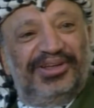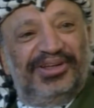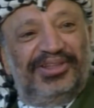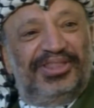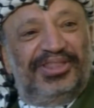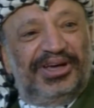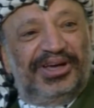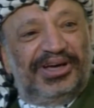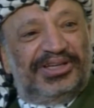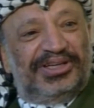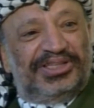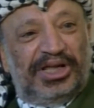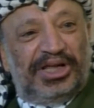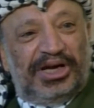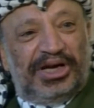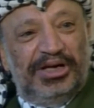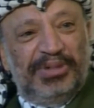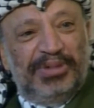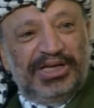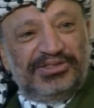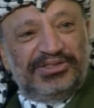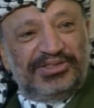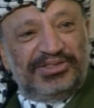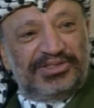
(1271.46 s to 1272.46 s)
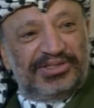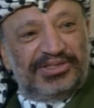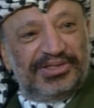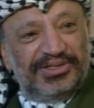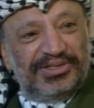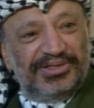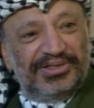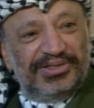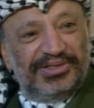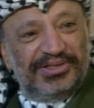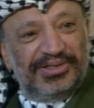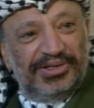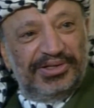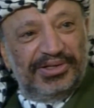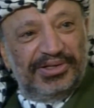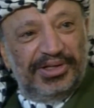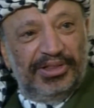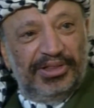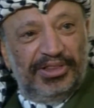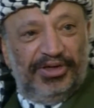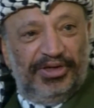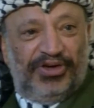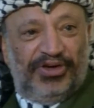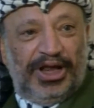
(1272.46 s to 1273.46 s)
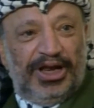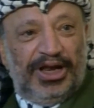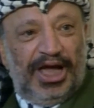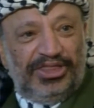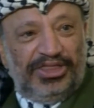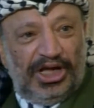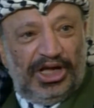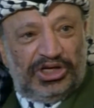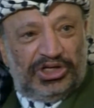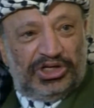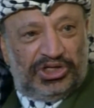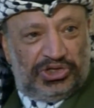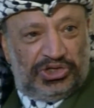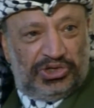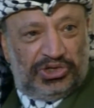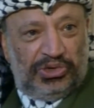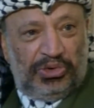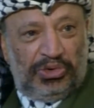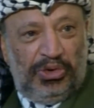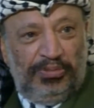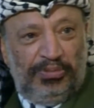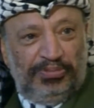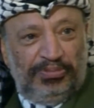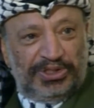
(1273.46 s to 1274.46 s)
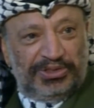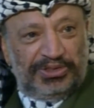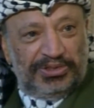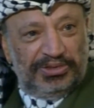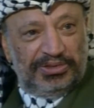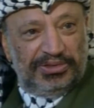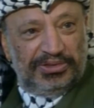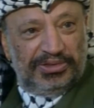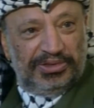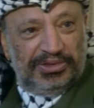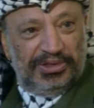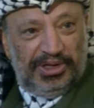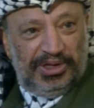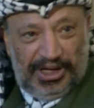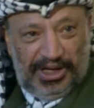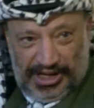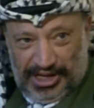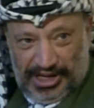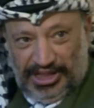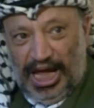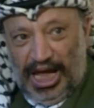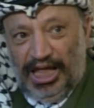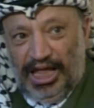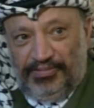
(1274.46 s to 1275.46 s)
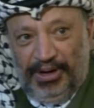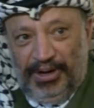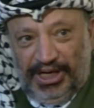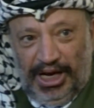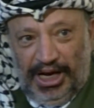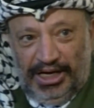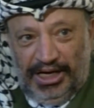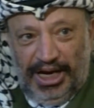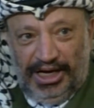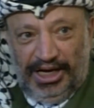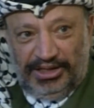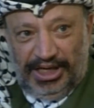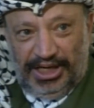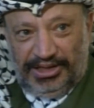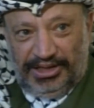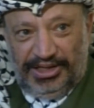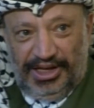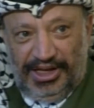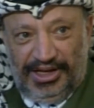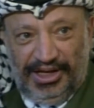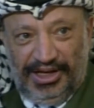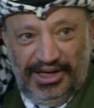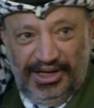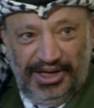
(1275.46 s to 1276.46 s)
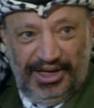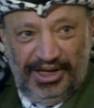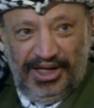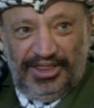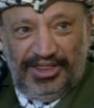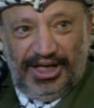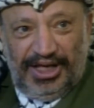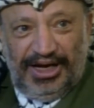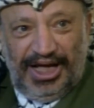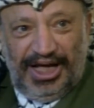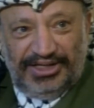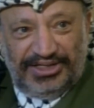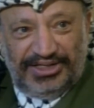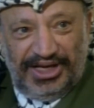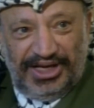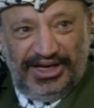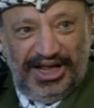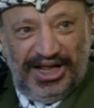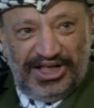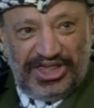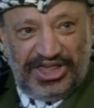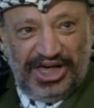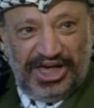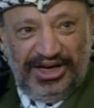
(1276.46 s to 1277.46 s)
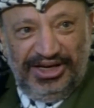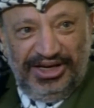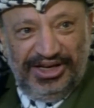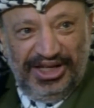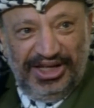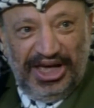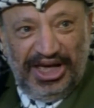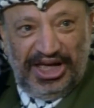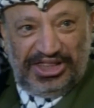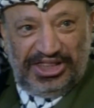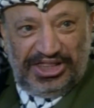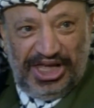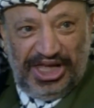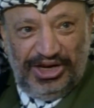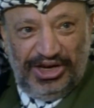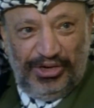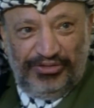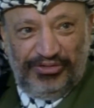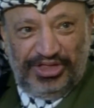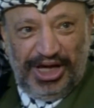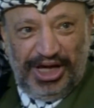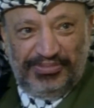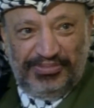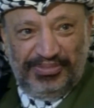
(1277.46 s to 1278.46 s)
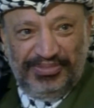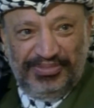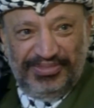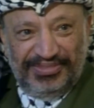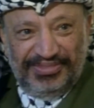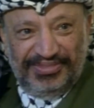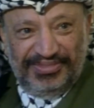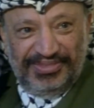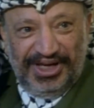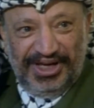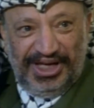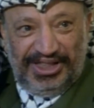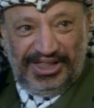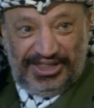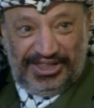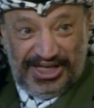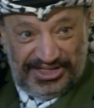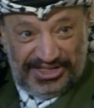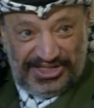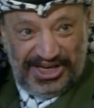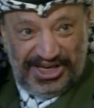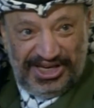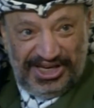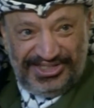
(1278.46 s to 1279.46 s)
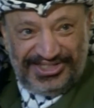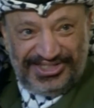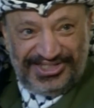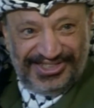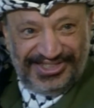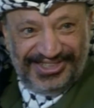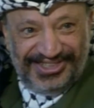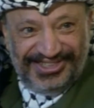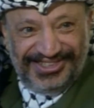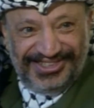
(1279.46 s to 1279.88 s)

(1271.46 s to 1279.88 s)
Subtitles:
extremists, the fanatics groups, and had been elected in the last election, 18 of them, 18 seats.